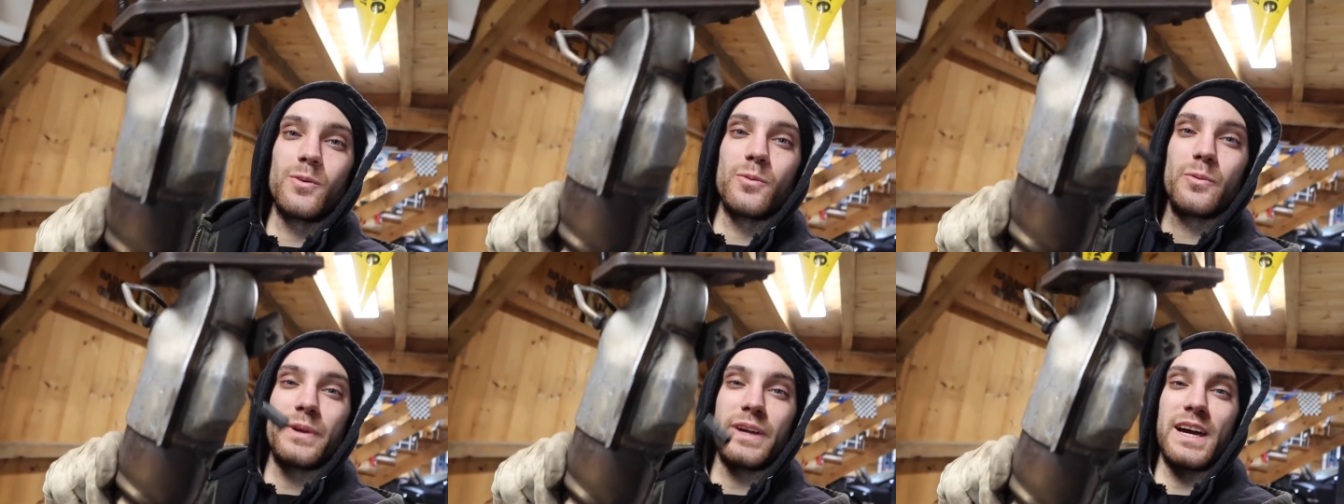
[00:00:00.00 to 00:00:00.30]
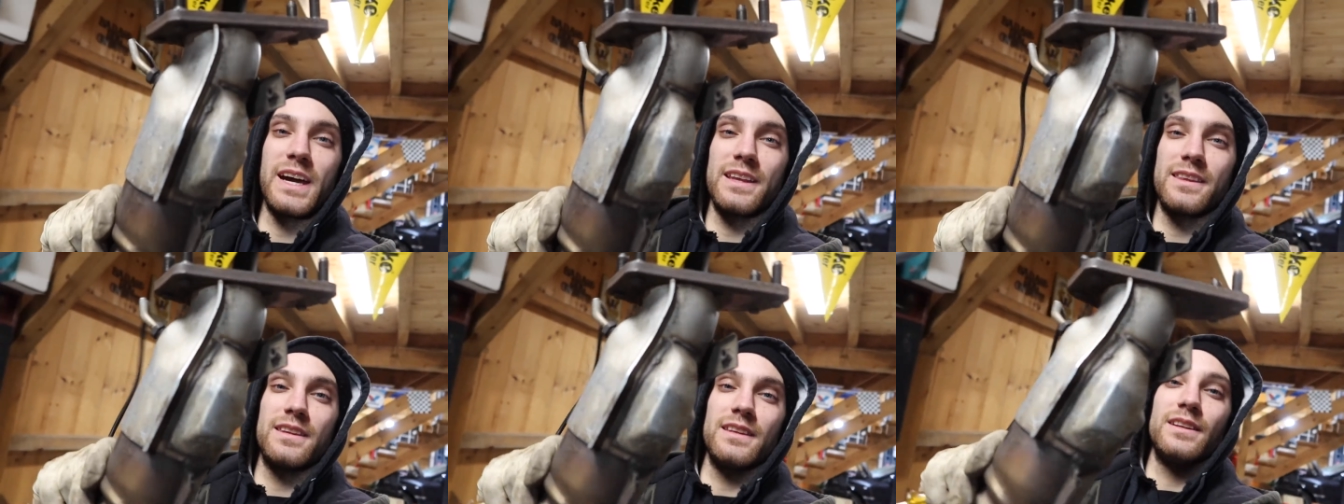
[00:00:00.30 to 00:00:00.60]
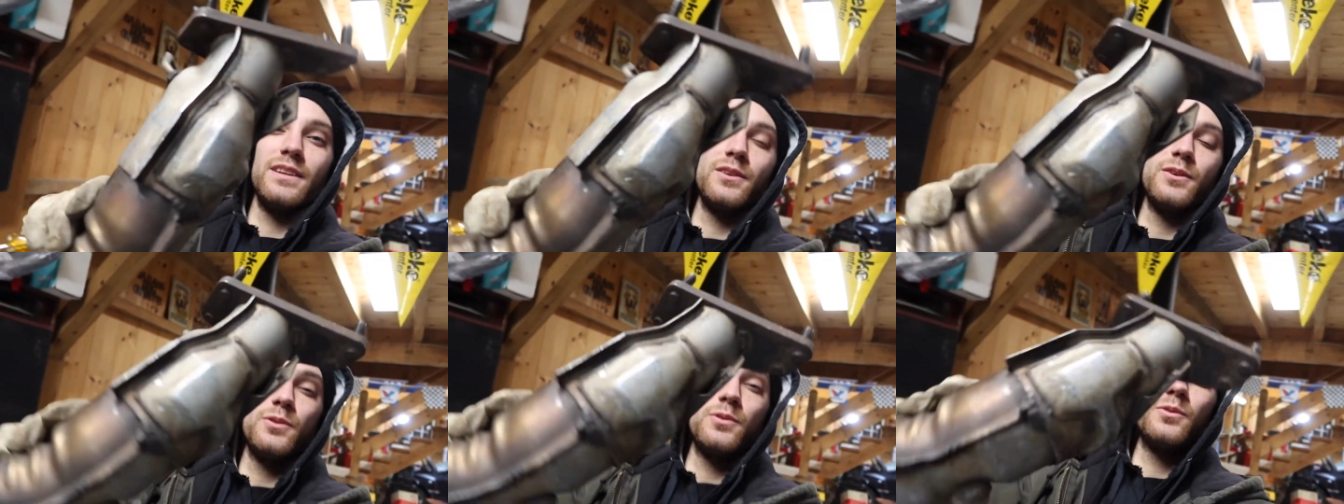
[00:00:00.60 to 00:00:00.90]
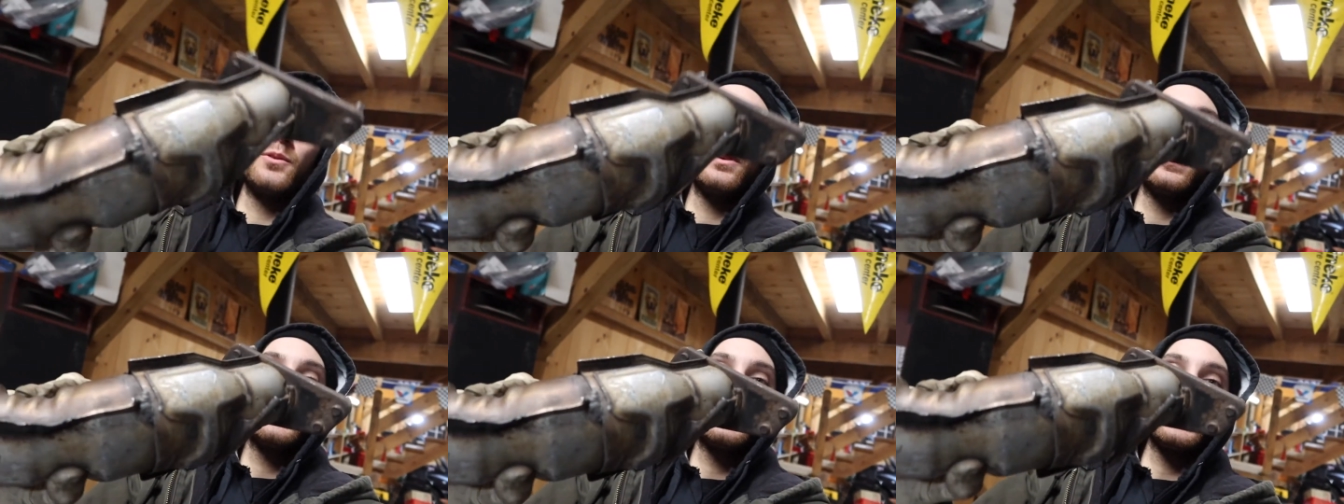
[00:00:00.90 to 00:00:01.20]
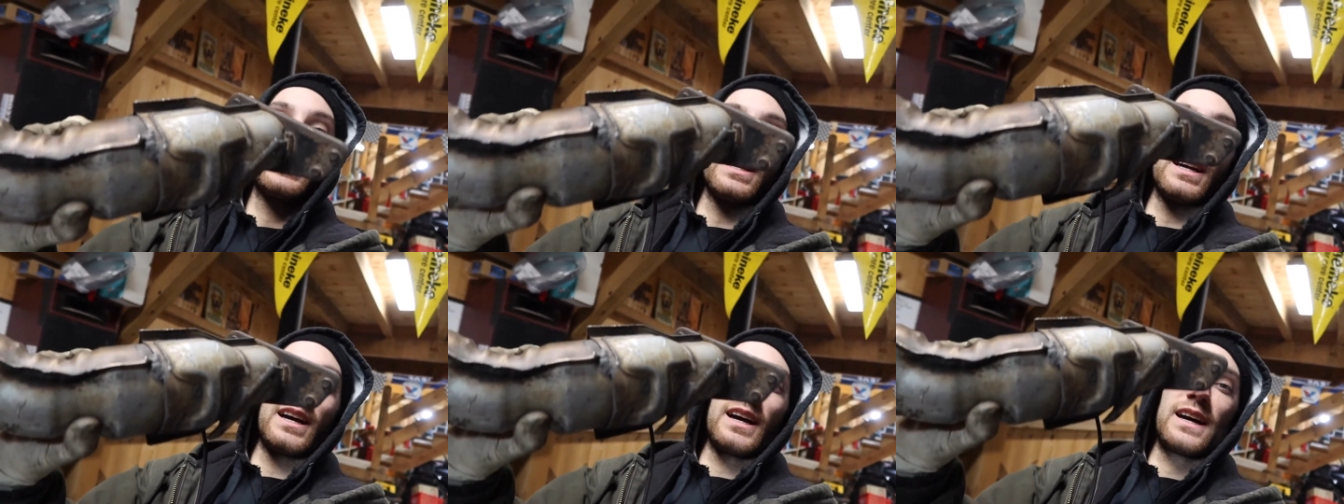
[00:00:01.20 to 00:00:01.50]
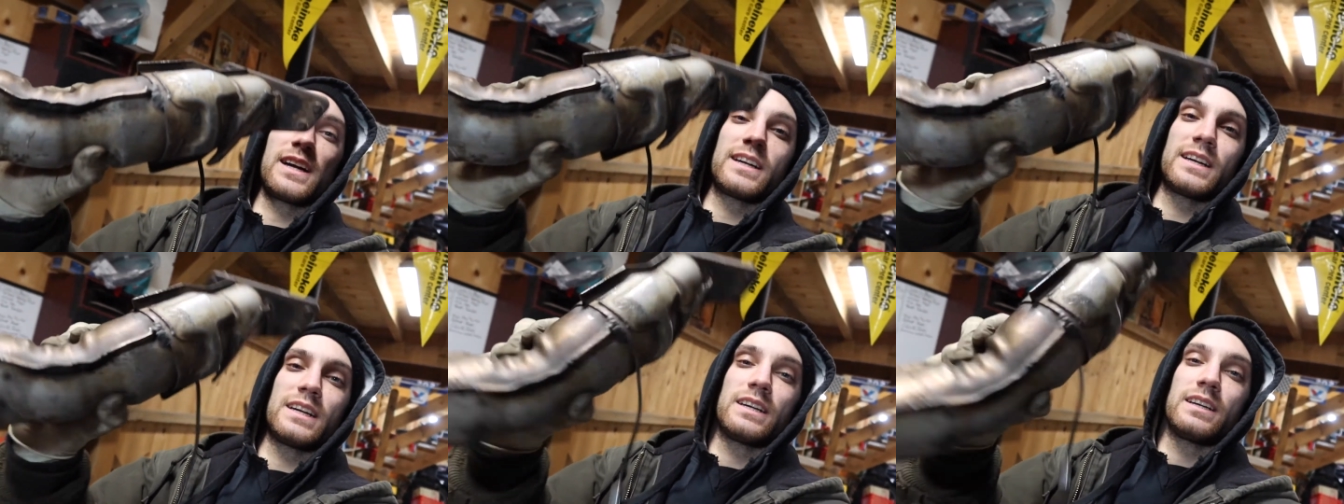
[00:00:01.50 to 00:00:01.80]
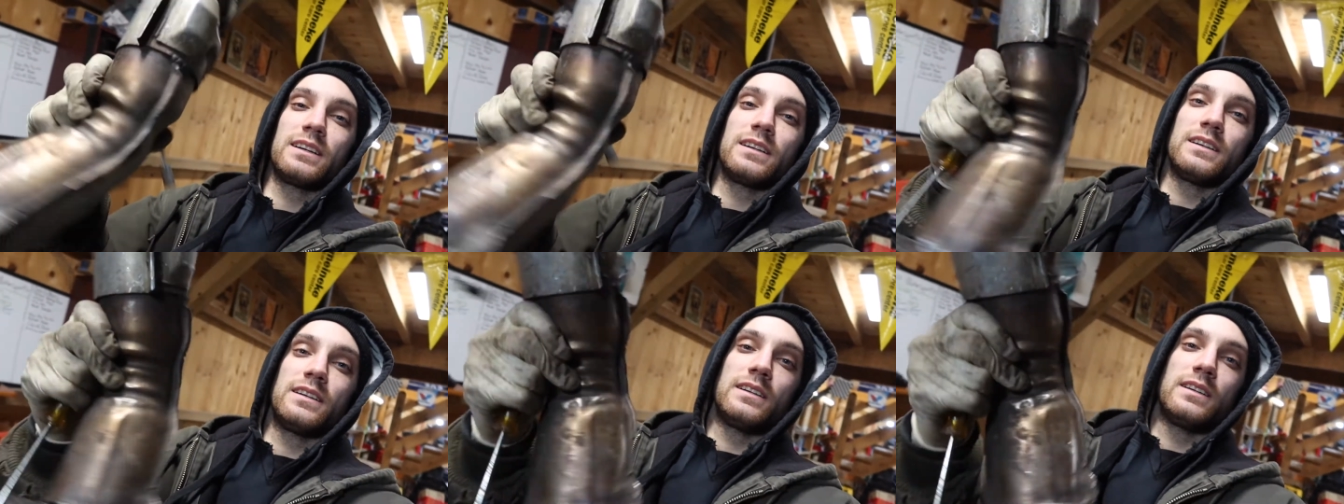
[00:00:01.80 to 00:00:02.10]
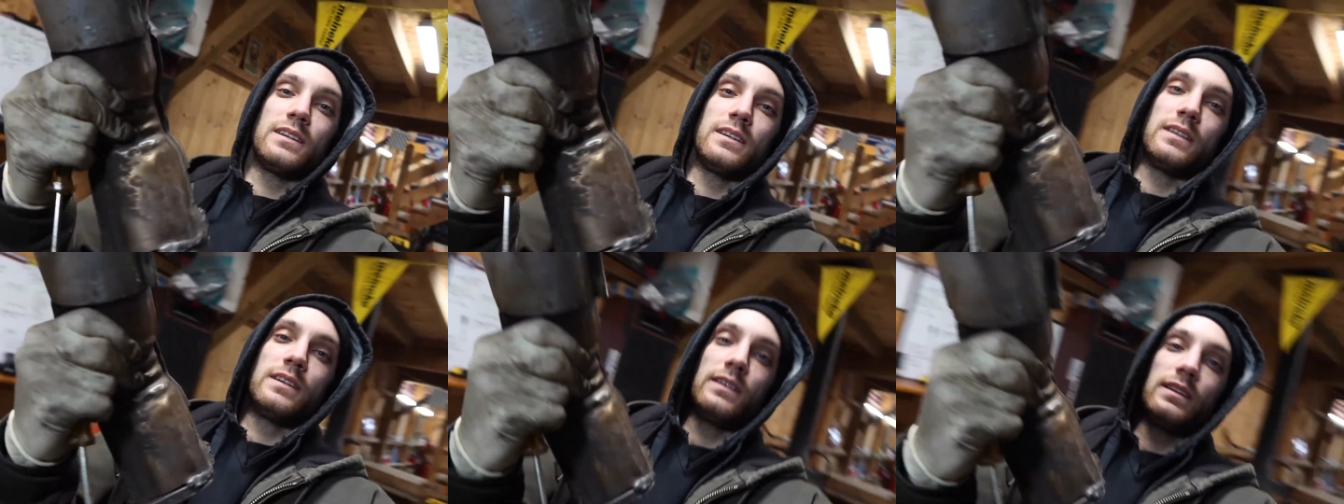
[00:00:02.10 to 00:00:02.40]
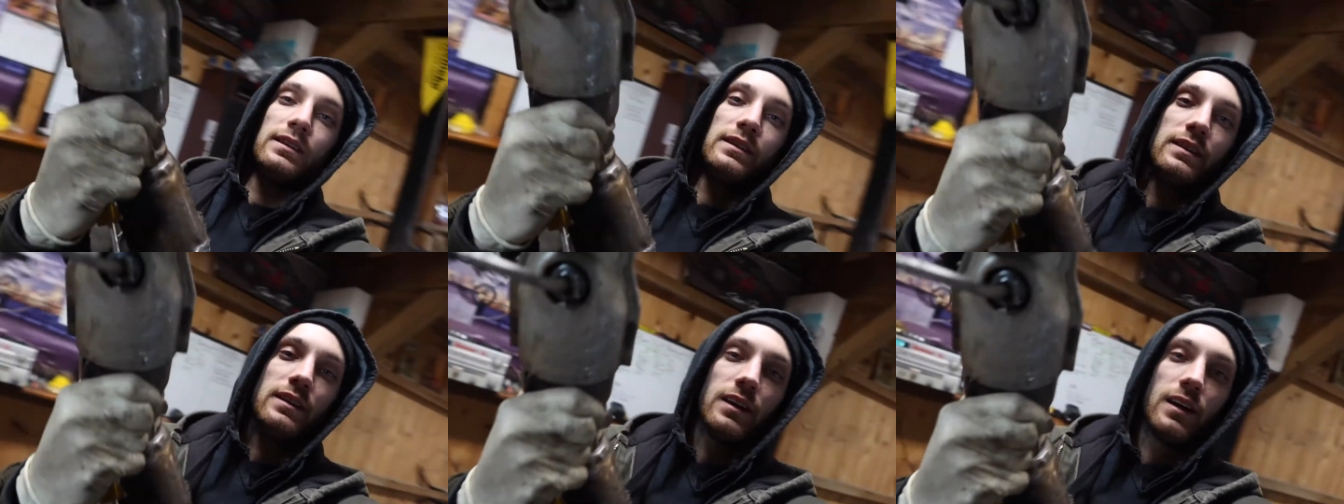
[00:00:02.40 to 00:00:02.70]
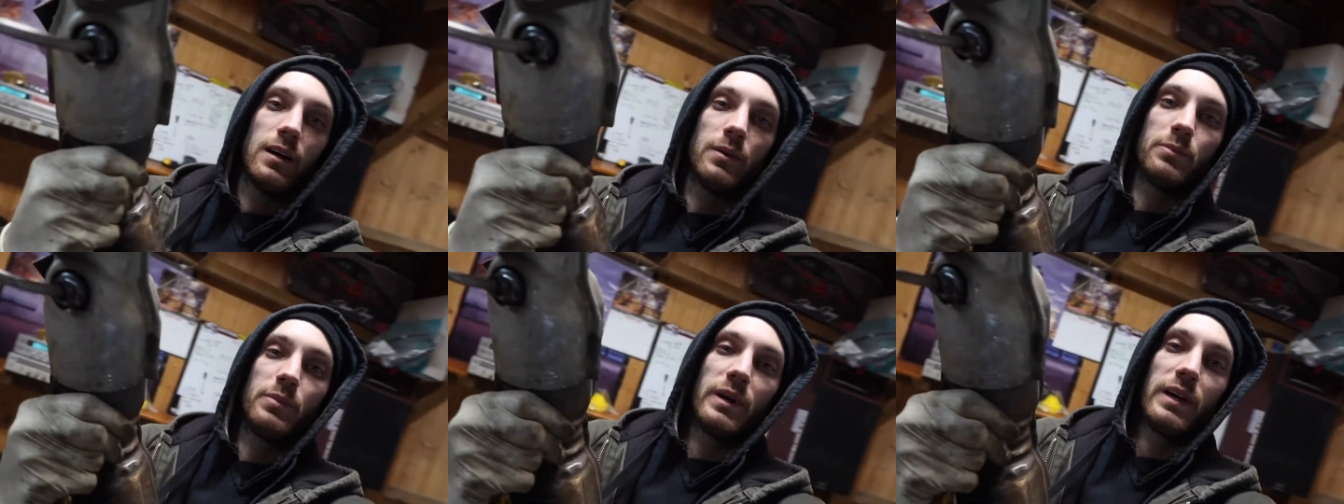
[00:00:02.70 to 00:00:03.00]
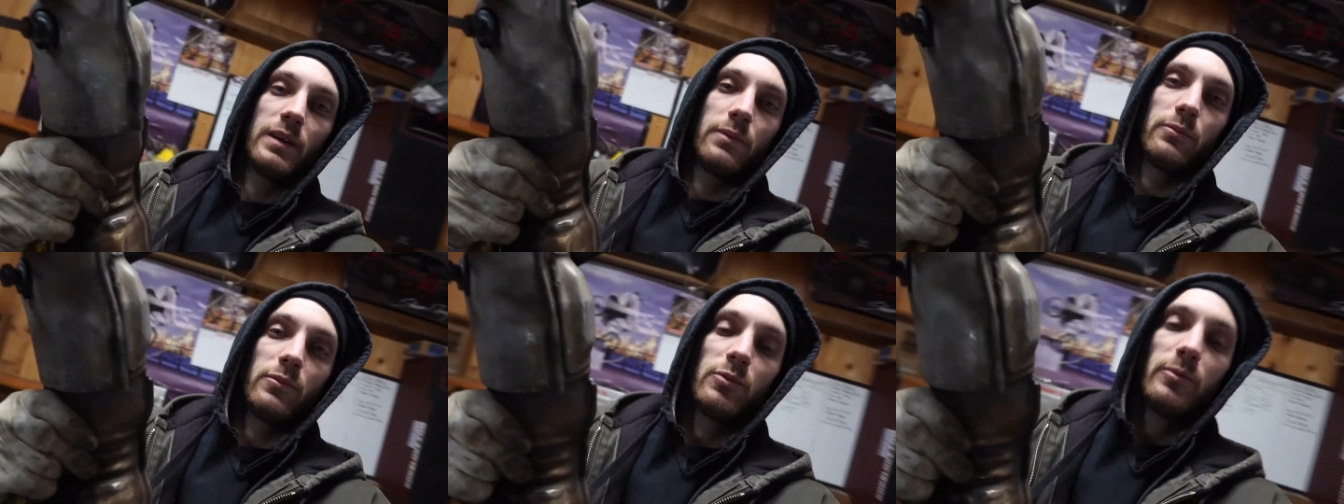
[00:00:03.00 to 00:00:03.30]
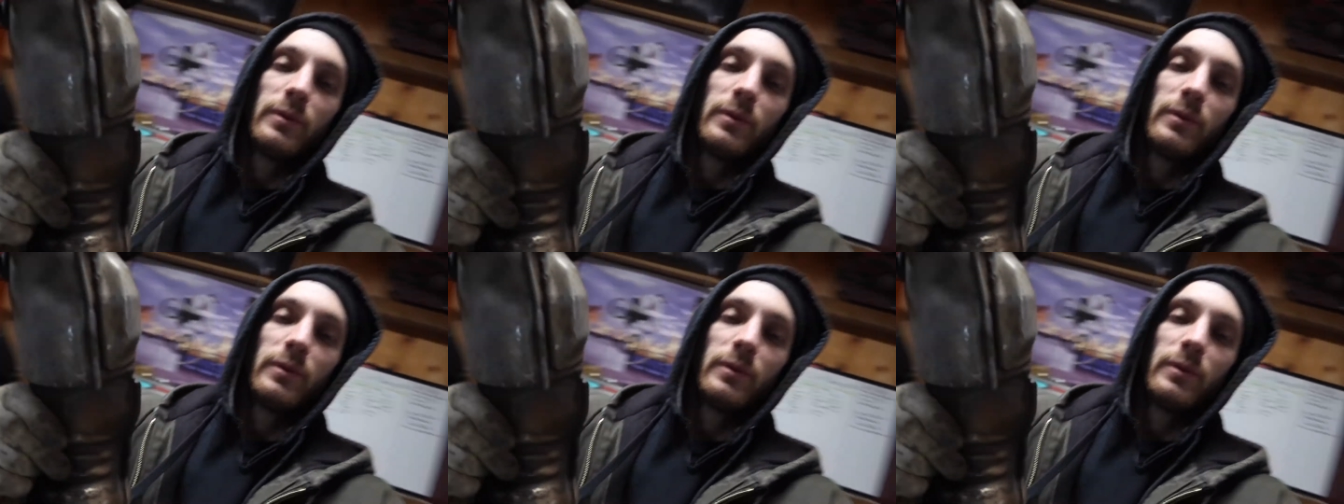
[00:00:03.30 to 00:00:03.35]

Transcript: We got the new stock up pipe